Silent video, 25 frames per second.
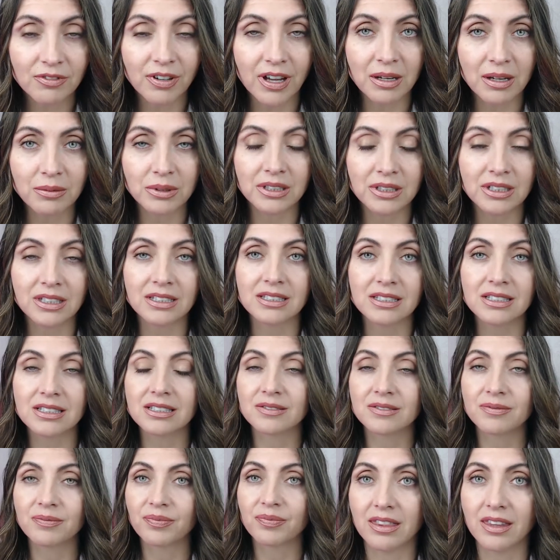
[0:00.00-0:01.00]
families,
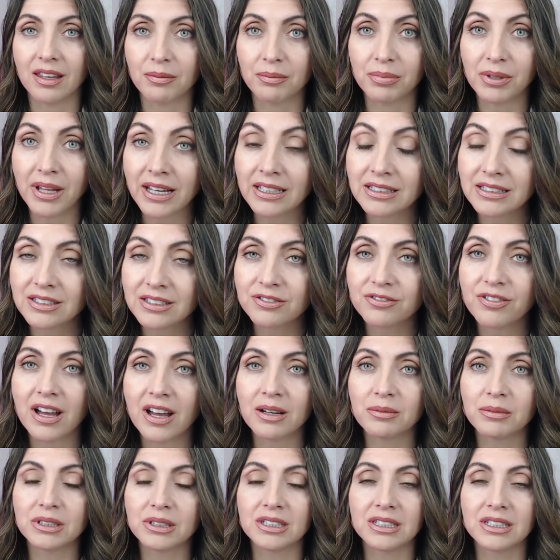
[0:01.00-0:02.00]
the blended
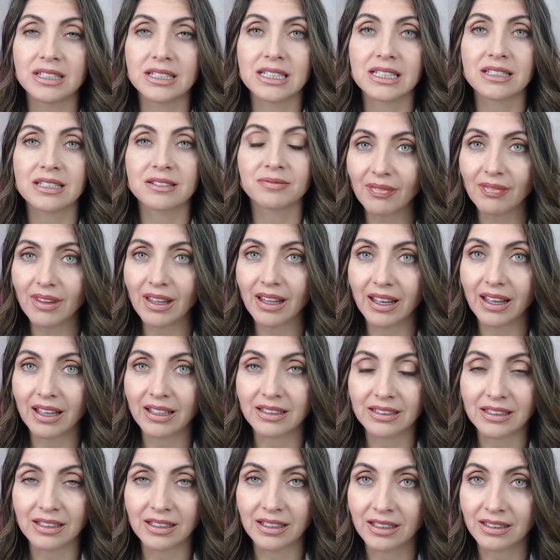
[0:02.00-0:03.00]
families,
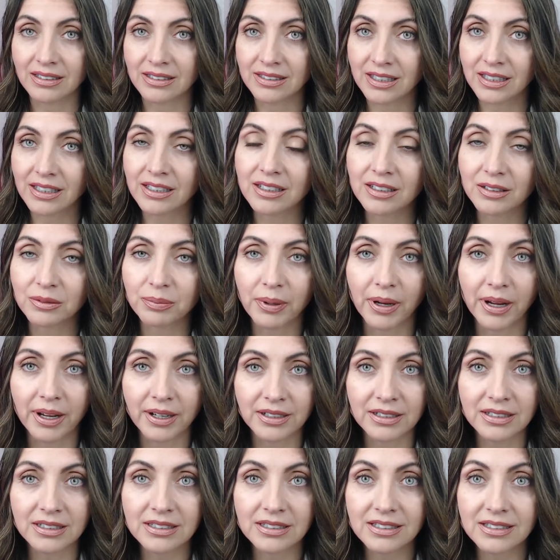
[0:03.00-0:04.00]
and a single
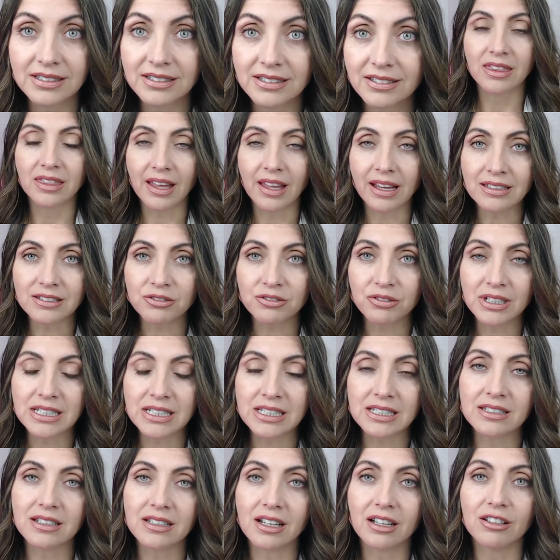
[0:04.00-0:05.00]
parent. That
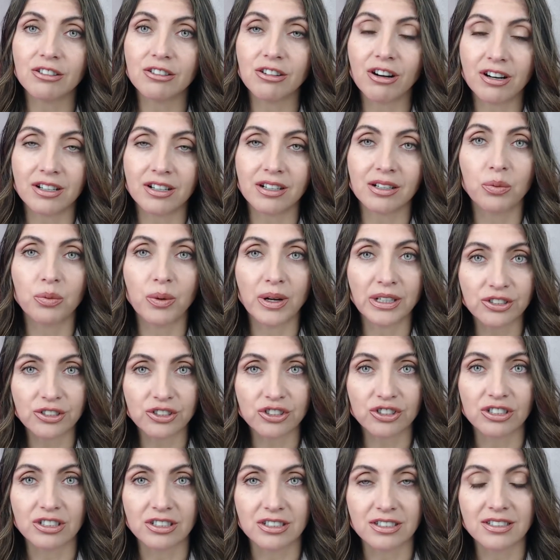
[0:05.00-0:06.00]
raised a lot of
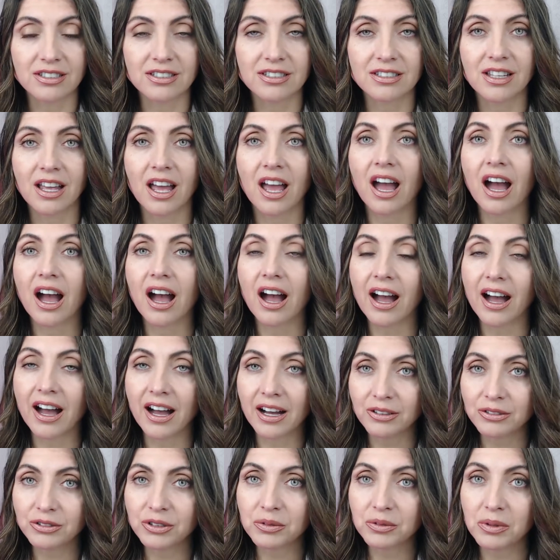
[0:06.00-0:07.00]
questions.
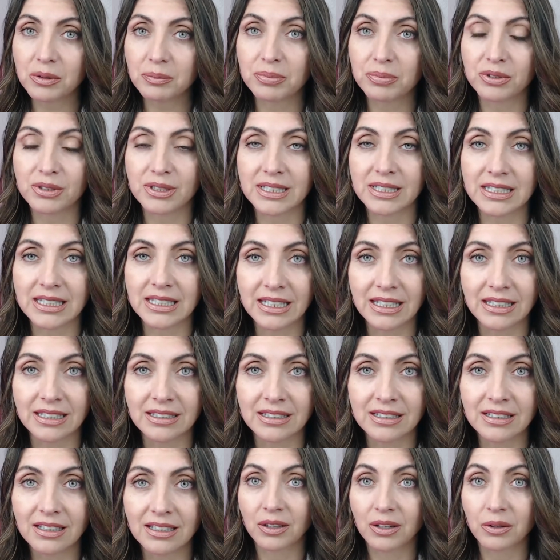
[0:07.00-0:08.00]
How do we proceed
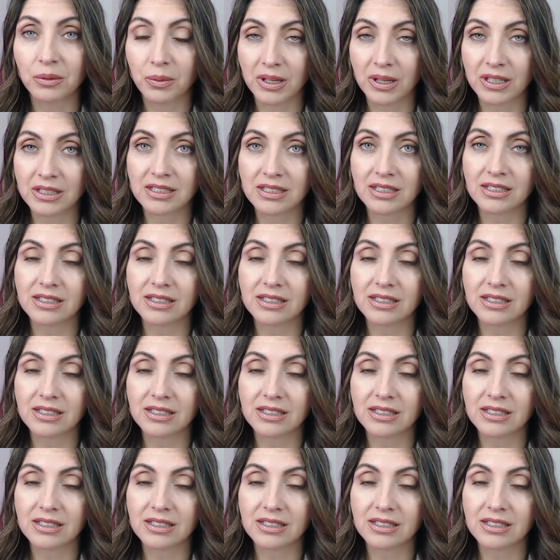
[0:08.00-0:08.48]
with